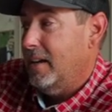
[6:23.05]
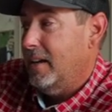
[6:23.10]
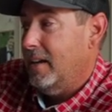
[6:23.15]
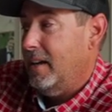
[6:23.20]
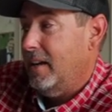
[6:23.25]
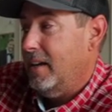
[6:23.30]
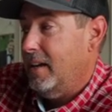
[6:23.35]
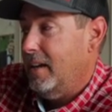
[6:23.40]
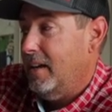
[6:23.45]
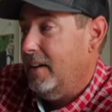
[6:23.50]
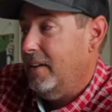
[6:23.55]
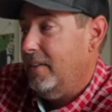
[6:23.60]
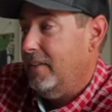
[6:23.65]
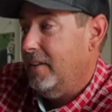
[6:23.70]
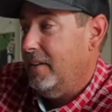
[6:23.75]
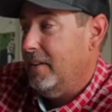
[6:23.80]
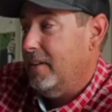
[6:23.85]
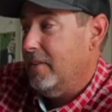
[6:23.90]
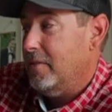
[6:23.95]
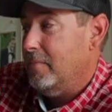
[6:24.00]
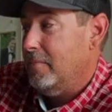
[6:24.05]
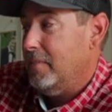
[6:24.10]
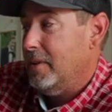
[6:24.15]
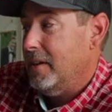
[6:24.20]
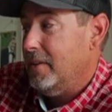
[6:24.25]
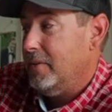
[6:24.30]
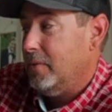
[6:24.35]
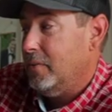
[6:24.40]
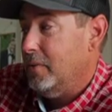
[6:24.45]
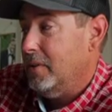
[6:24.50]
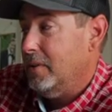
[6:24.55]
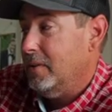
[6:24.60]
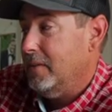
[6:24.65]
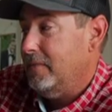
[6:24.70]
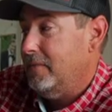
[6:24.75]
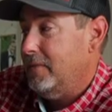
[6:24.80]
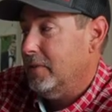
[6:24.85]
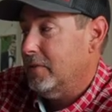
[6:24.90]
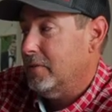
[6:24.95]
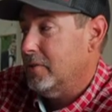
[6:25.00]
The other month, oil
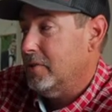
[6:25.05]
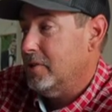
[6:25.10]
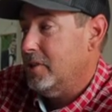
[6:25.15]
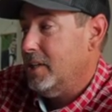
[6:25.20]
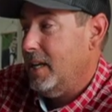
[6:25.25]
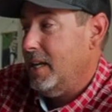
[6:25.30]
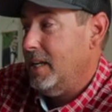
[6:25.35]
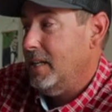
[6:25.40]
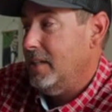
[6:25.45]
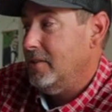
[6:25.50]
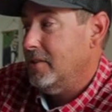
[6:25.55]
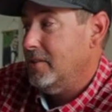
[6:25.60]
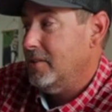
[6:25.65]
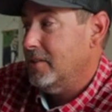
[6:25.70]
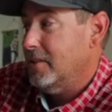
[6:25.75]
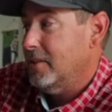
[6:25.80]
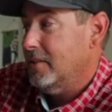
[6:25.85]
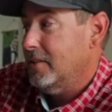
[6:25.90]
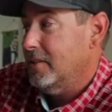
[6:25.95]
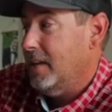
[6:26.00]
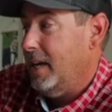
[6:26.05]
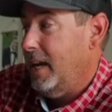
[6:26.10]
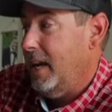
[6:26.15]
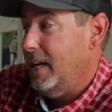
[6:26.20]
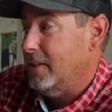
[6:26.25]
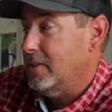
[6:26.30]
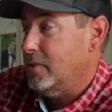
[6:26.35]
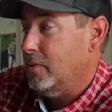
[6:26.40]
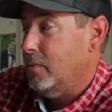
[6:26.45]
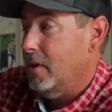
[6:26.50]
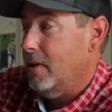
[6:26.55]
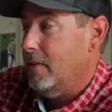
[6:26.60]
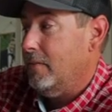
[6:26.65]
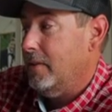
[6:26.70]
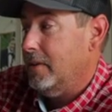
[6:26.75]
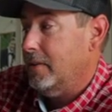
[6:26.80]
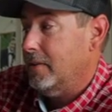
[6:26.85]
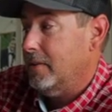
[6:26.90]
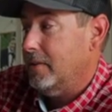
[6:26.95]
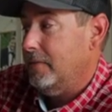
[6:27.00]
and filter change at
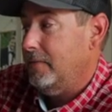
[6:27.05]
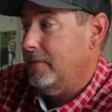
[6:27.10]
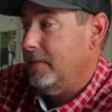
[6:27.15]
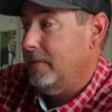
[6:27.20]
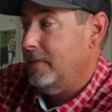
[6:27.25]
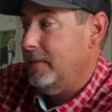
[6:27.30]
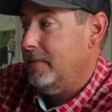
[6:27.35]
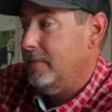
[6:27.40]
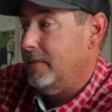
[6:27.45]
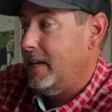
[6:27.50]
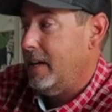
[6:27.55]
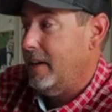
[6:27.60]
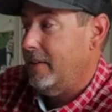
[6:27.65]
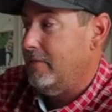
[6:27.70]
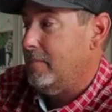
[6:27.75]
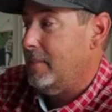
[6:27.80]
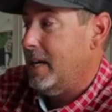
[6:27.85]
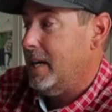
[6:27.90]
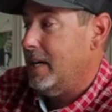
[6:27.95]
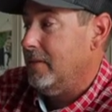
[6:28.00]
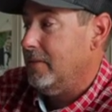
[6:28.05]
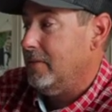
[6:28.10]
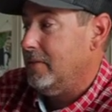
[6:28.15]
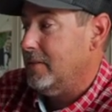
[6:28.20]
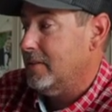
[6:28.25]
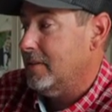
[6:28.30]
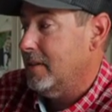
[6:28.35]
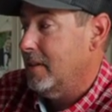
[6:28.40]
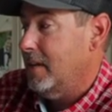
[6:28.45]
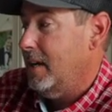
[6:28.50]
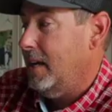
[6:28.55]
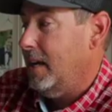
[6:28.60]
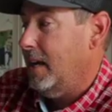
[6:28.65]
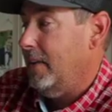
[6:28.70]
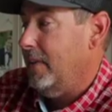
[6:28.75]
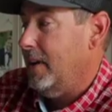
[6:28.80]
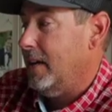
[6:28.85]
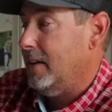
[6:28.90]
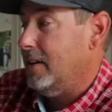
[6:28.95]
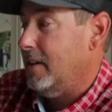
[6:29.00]
1,255 miles,
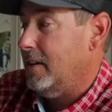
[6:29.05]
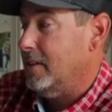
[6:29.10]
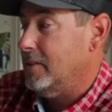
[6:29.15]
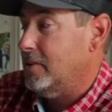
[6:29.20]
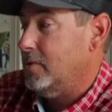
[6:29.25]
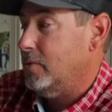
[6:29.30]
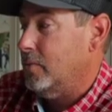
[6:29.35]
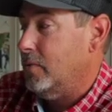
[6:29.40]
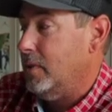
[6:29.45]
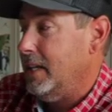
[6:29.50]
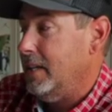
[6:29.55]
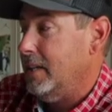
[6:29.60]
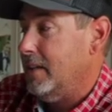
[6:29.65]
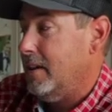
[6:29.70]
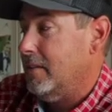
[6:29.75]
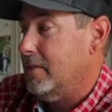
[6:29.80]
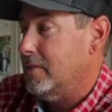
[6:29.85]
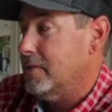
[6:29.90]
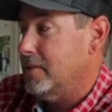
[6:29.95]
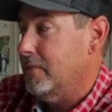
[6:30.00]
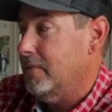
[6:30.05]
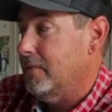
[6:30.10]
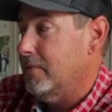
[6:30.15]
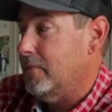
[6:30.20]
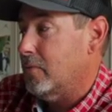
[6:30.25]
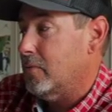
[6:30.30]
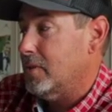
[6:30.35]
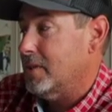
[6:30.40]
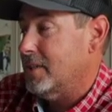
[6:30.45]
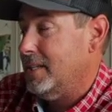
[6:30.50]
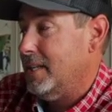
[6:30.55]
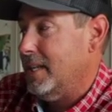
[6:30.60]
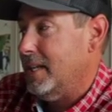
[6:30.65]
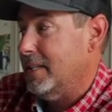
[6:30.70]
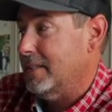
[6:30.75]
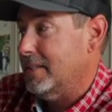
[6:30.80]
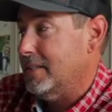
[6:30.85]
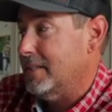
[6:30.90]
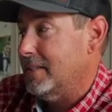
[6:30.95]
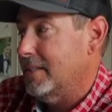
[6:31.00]
and that cost
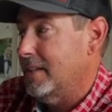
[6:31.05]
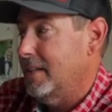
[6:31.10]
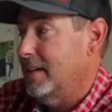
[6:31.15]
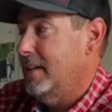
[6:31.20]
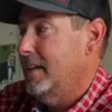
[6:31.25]
$20.04.